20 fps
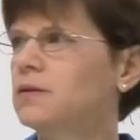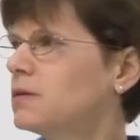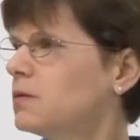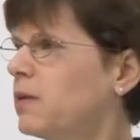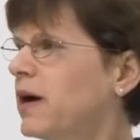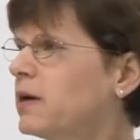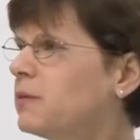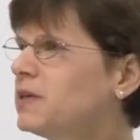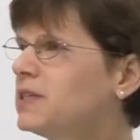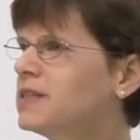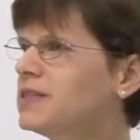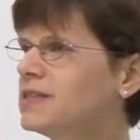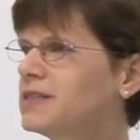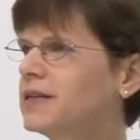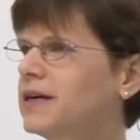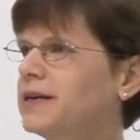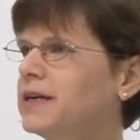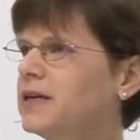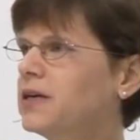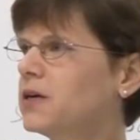Why don't we just
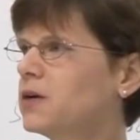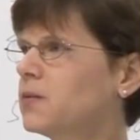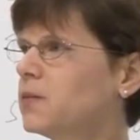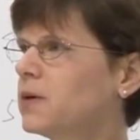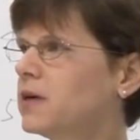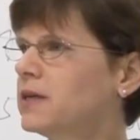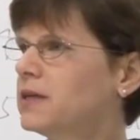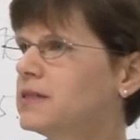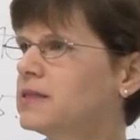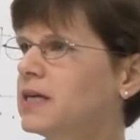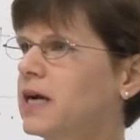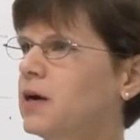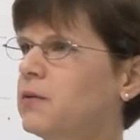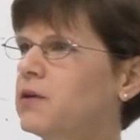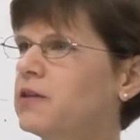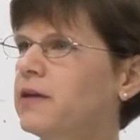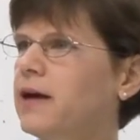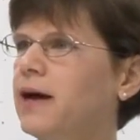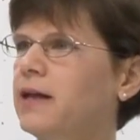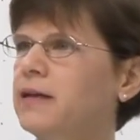start here? We're going to start
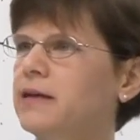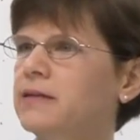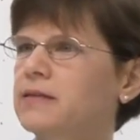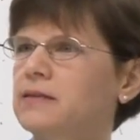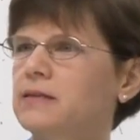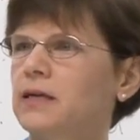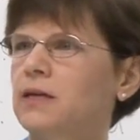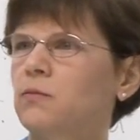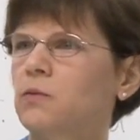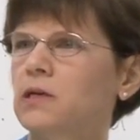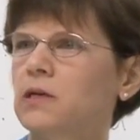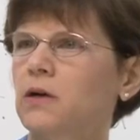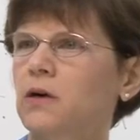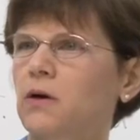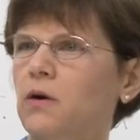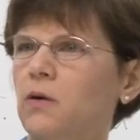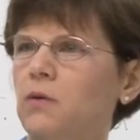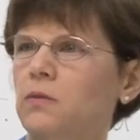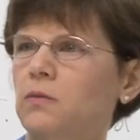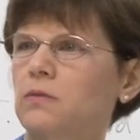with Alex, and we'll
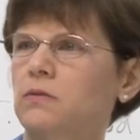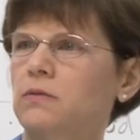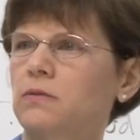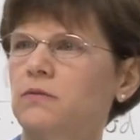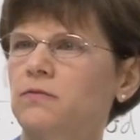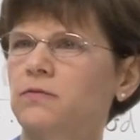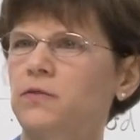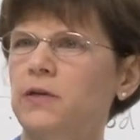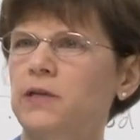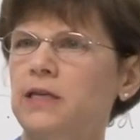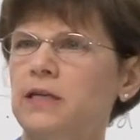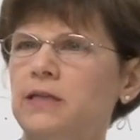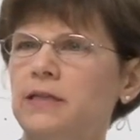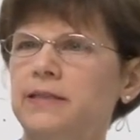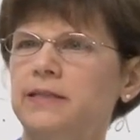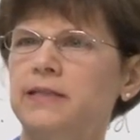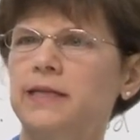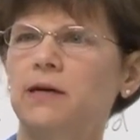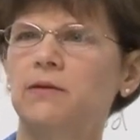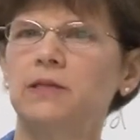go
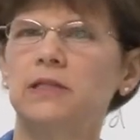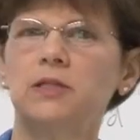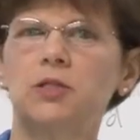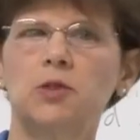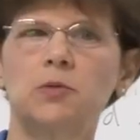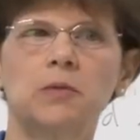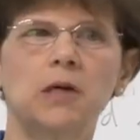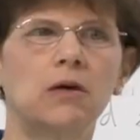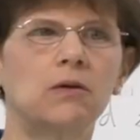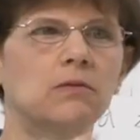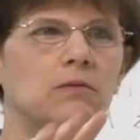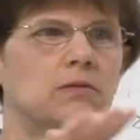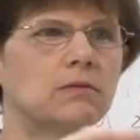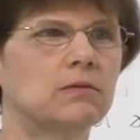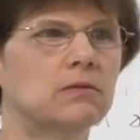vertically down each row.